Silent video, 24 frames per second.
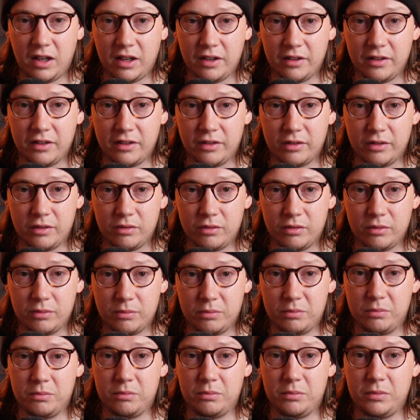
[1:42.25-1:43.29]
And,
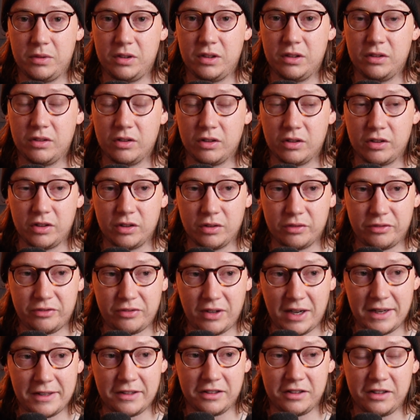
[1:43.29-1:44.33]
you'll
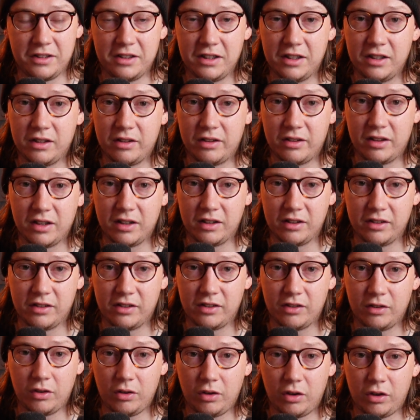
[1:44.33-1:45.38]
find that you need
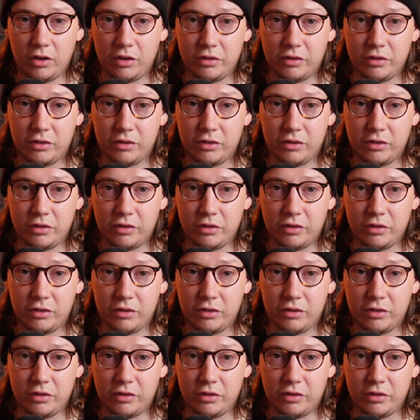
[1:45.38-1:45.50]
things,